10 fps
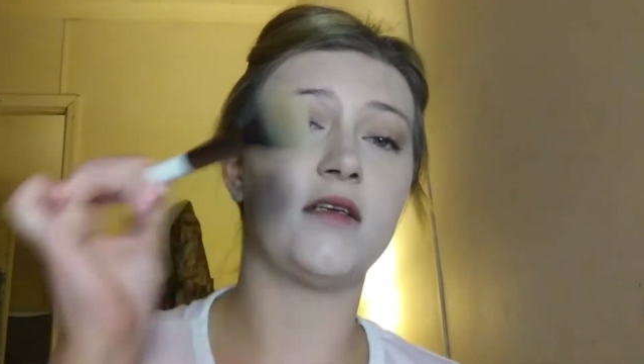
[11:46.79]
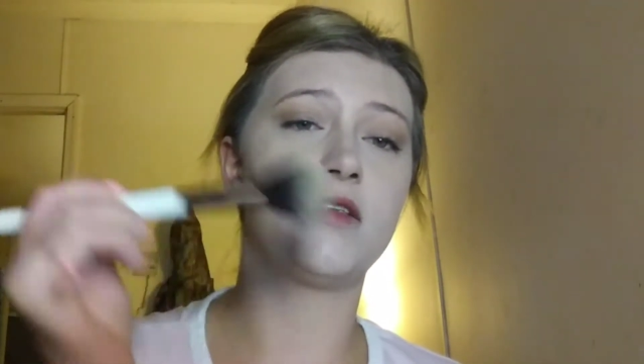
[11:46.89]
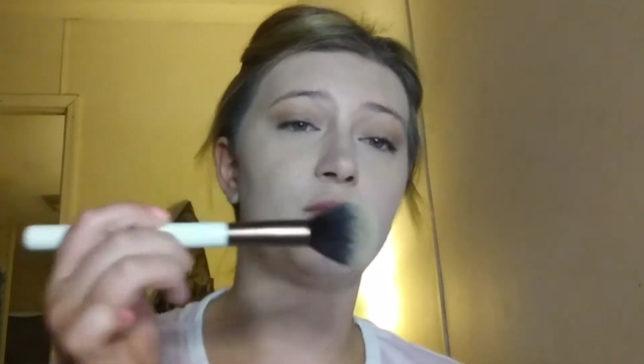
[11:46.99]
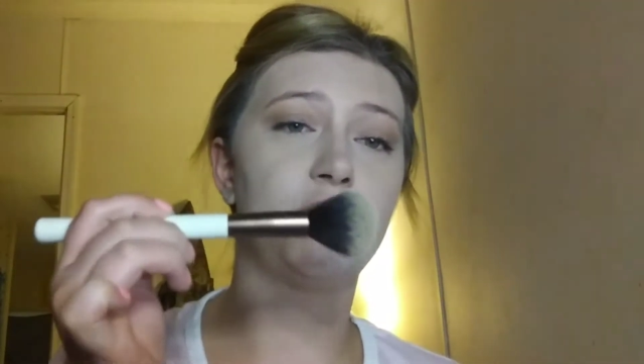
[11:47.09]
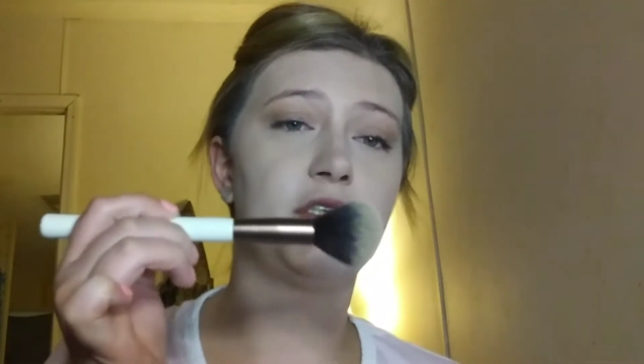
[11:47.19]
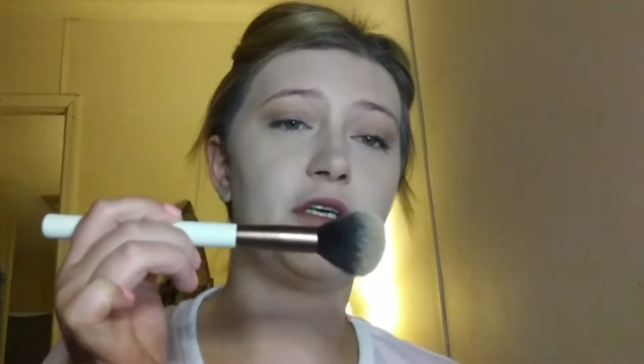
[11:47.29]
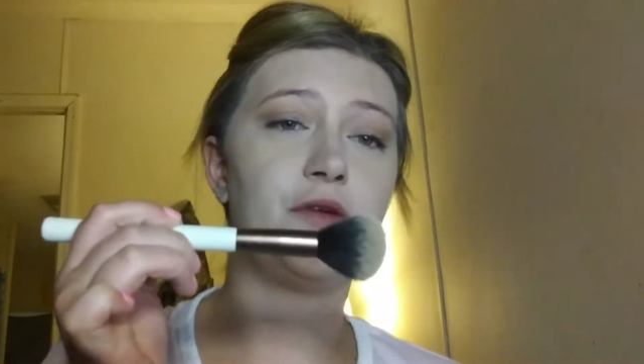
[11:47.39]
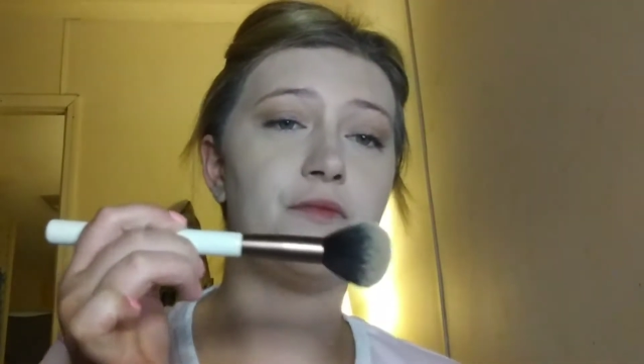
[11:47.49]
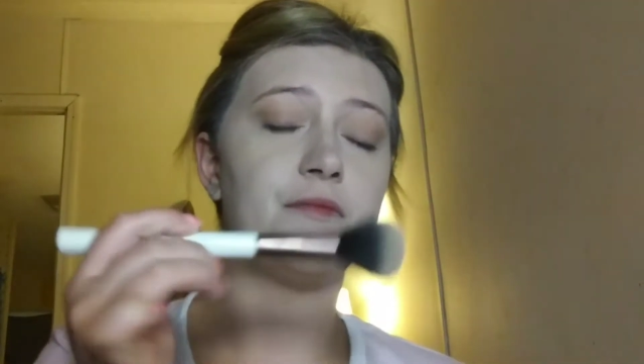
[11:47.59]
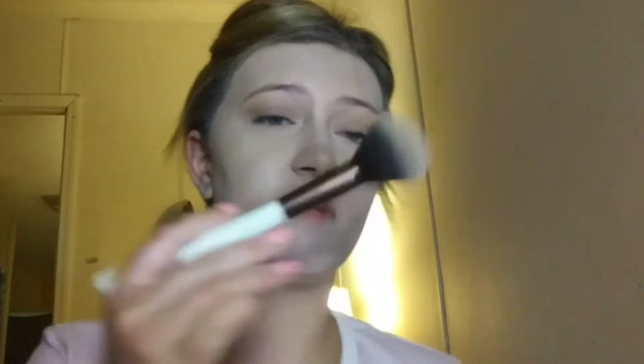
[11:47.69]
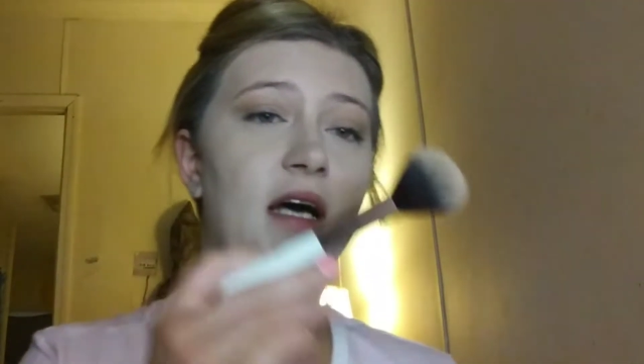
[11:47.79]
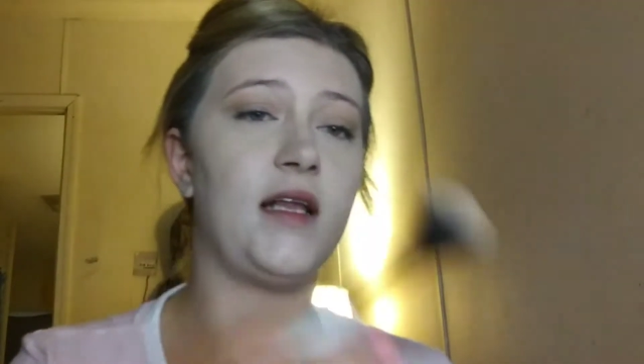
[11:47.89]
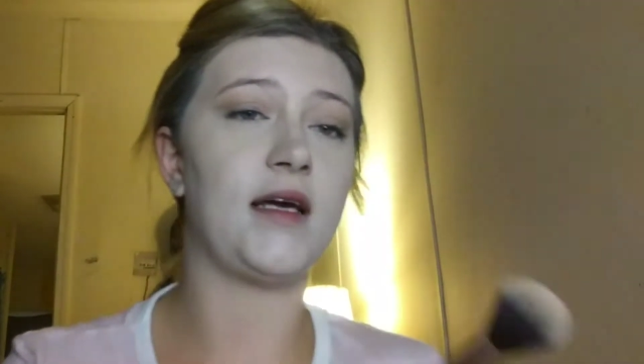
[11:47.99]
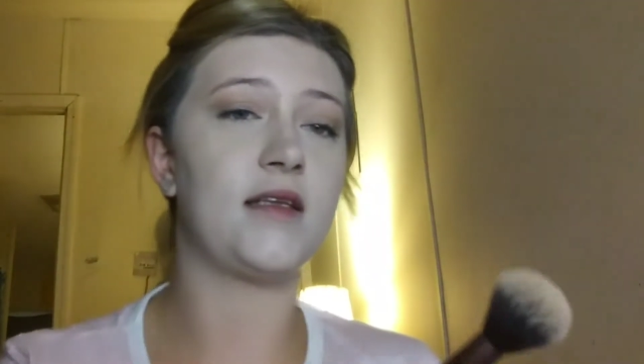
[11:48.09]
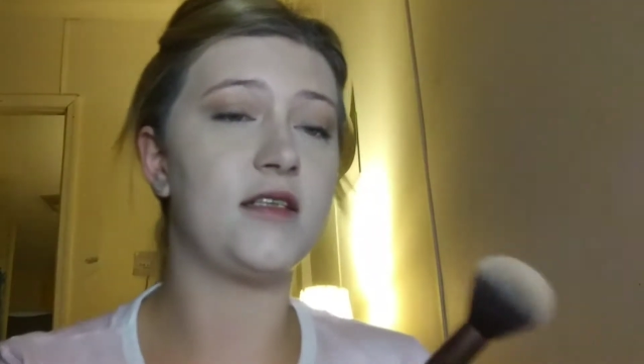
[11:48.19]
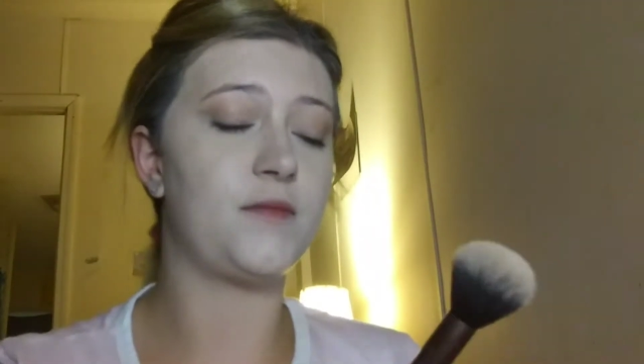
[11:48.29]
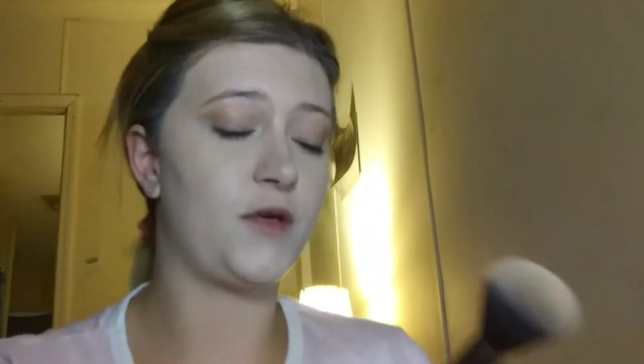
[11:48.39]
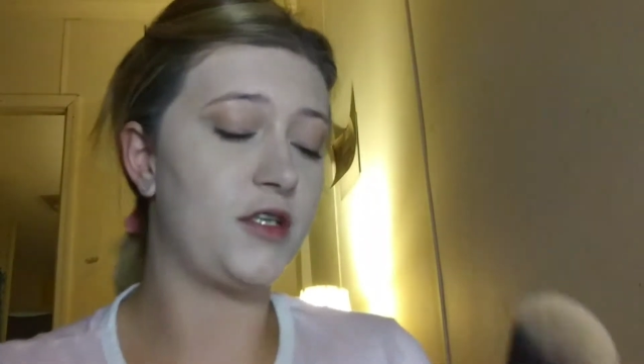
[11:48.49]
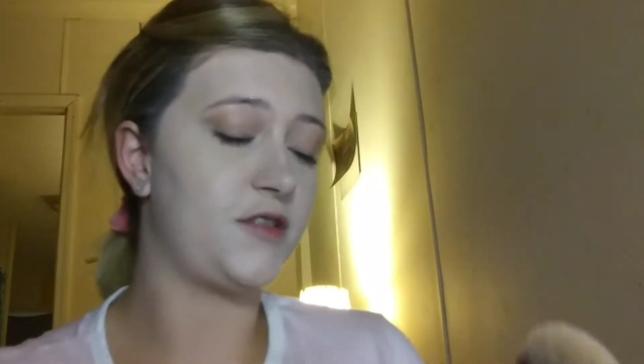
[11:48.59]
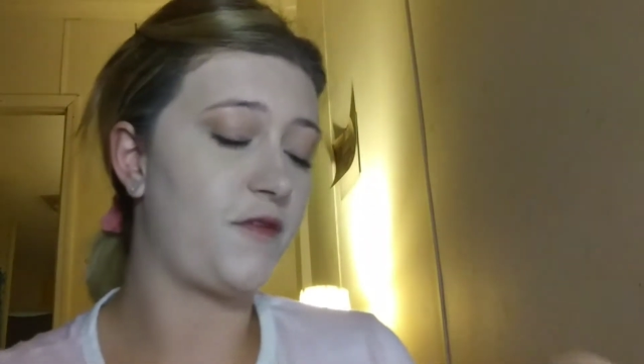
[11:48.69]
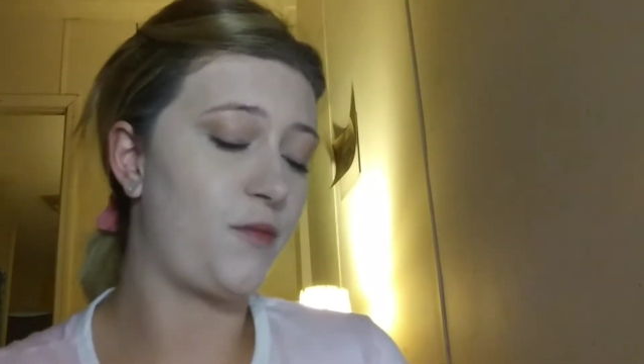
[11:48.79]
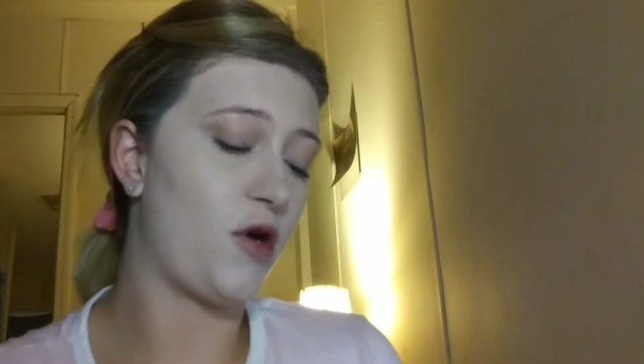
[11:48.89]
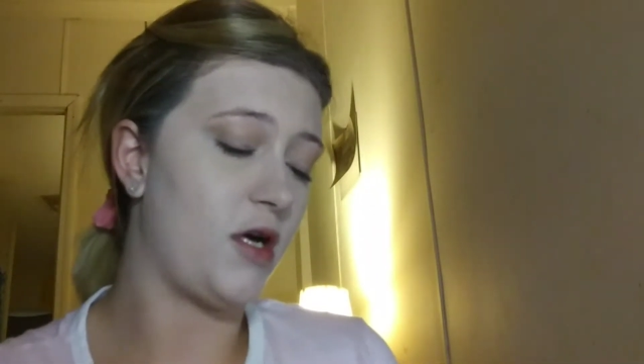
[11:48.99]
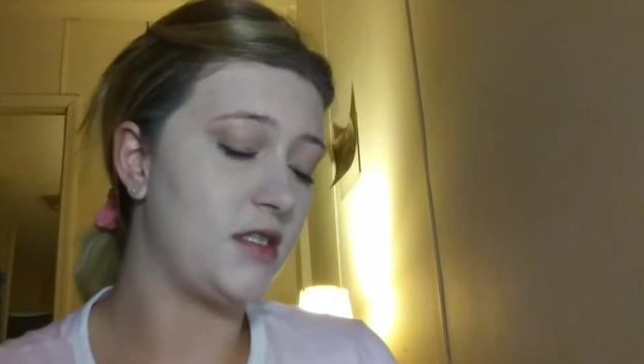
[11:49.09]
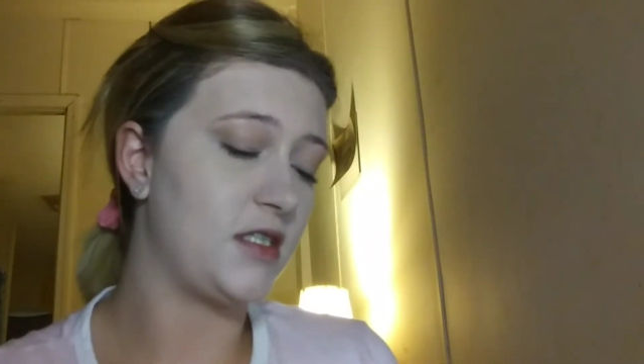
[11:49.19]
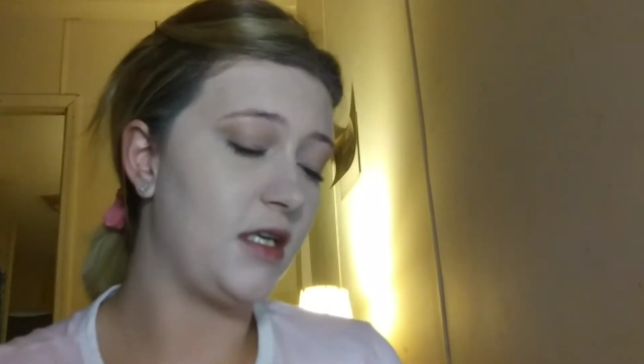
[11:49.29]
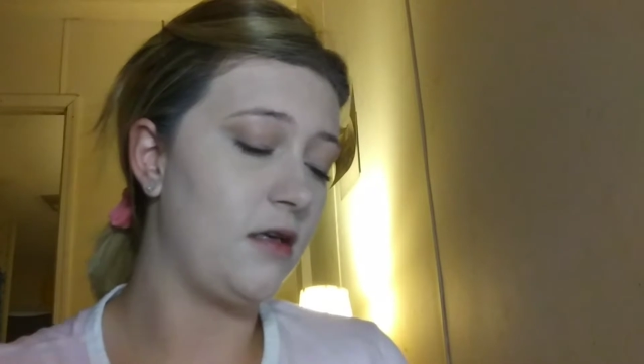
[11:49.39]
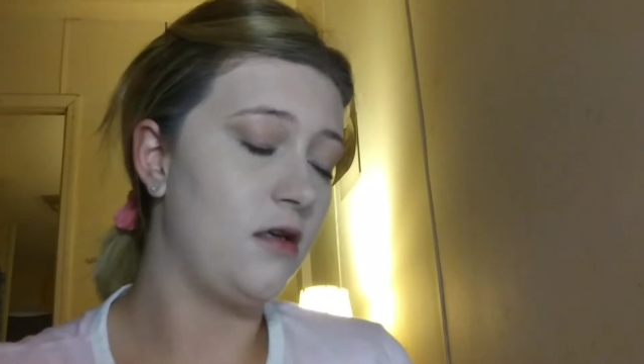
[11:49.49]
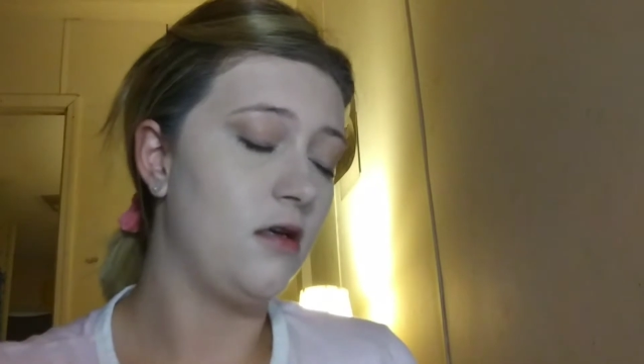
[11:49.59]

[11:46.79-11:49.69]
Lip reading: this would do. I like this brush for bronzing.